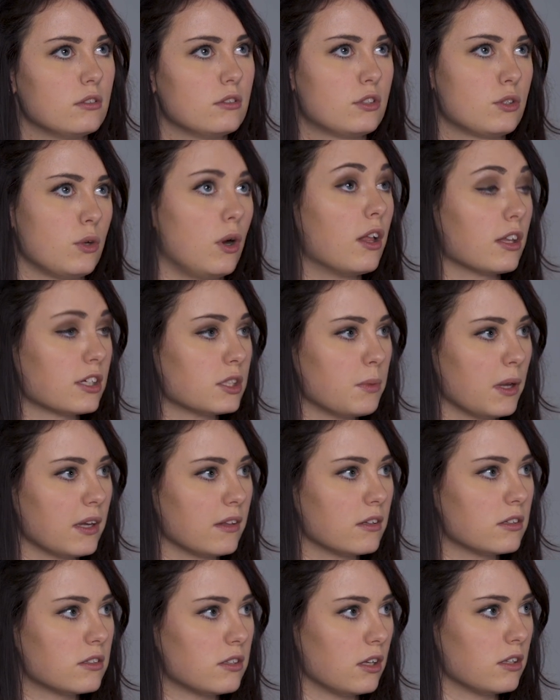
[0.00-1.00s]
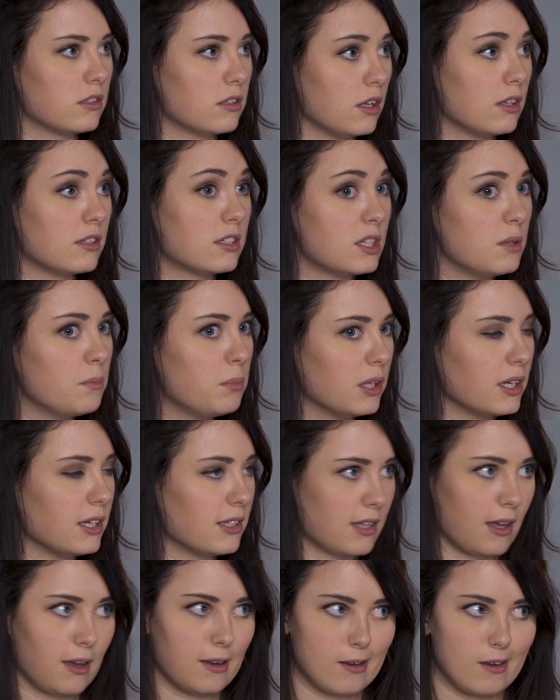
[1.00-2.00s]
So I'll explain this as, as simply
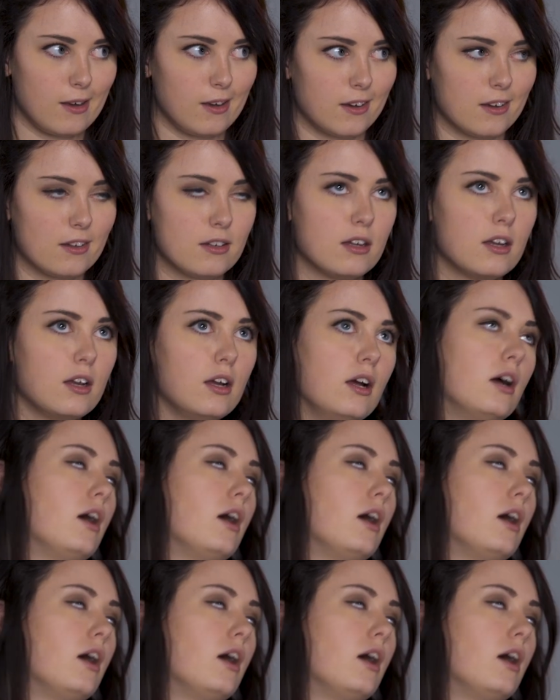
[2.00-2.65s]
as I can.